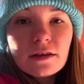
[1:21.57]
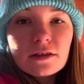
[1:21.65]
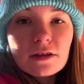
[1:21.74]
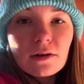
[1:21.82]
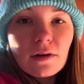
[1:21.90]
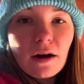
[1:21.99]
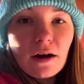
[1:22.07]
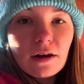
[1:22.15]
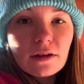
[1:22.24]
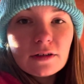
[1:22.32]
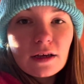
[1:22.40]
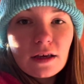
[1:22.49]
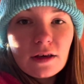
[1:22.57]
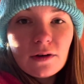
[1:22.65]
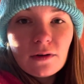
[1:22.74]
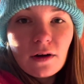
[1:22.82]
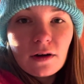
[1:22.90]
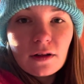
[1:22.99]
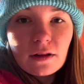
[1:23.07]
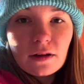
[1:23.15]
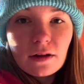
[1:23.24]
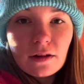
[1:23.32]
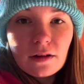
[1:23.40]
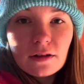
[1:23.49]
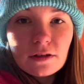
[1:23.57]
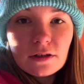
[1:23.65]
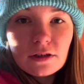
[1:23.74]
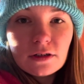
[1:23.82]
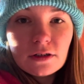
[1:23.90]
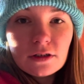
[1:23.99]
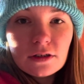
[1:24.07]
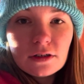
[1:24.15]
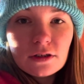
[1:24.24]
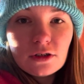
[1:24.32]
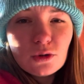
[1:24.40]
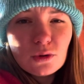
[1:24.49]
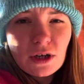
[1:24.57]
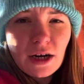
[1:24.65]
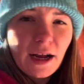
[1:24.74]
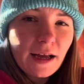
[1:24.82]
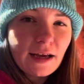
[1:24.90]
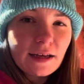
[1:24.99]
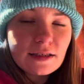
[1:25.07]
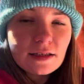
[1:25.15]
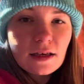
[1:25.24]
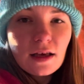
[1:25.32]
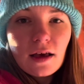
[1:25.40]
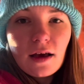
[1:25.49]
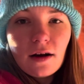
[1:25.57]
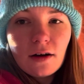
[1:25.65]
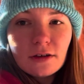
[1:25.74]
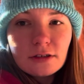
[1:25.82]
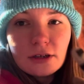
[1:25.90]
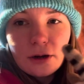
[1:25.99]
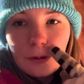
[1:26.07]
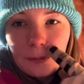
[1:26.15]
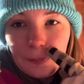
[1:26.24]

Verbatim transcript: So I'll take you on a little tour, I guess. Also,